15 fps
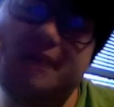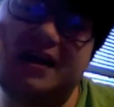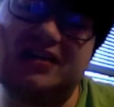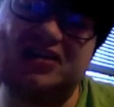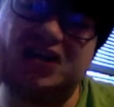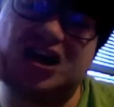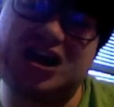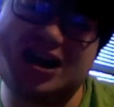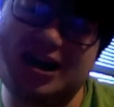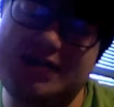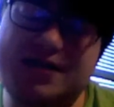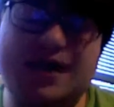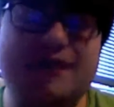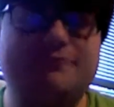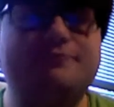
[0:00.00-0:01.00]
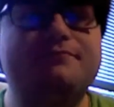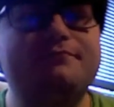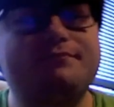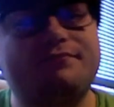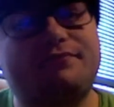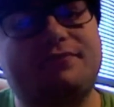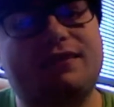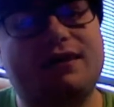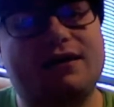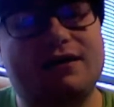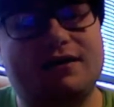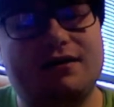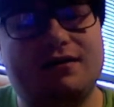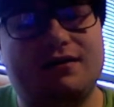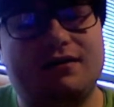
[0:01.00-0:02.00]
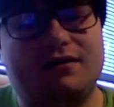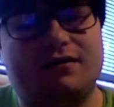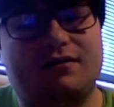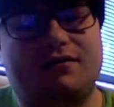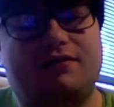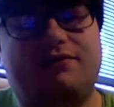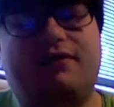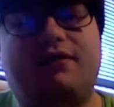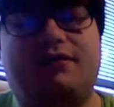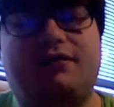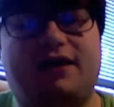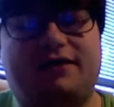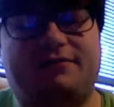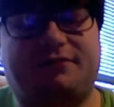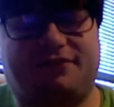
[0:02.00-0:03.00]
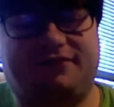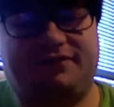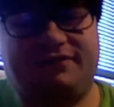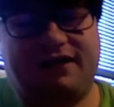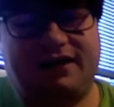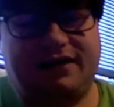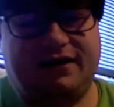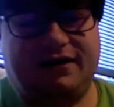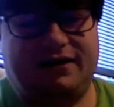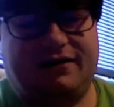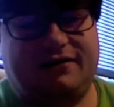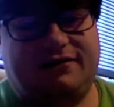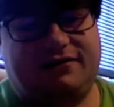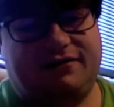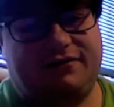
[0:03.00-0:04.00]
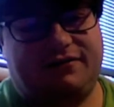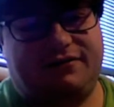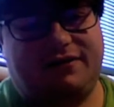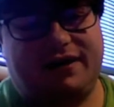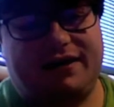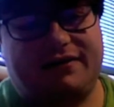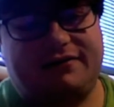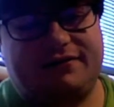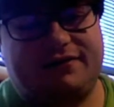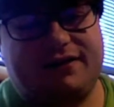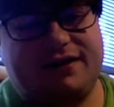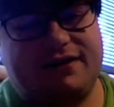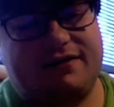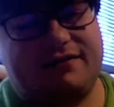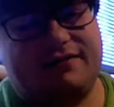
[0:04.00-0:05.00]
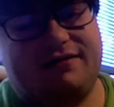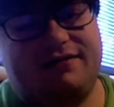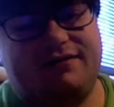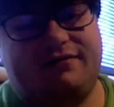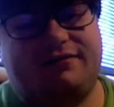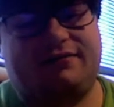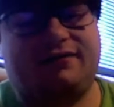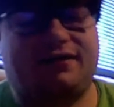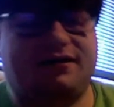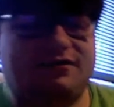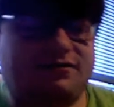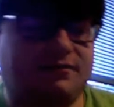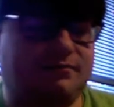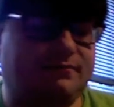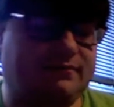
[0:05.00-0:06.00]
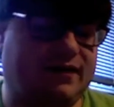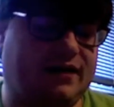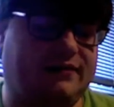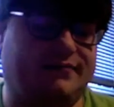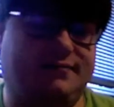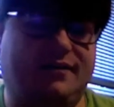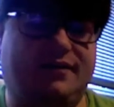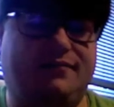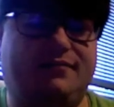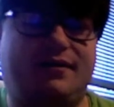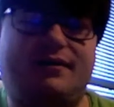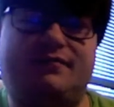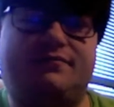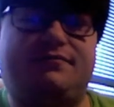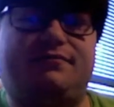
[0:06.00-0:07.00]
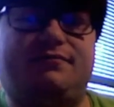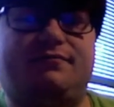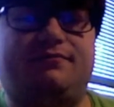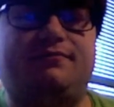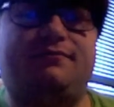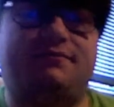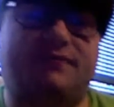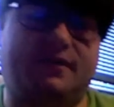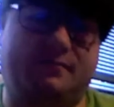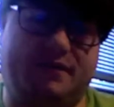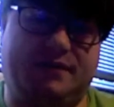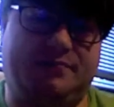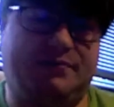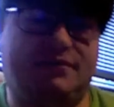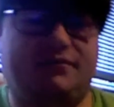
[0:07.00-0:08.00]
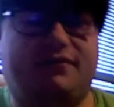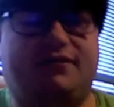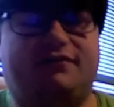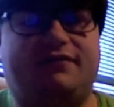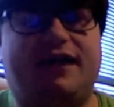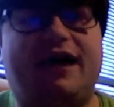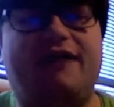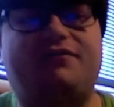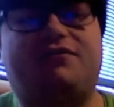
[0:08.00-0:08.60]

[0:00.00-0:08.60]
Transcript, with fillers: picture, and then the last person standing is who answered it is like the housemate that the people in the task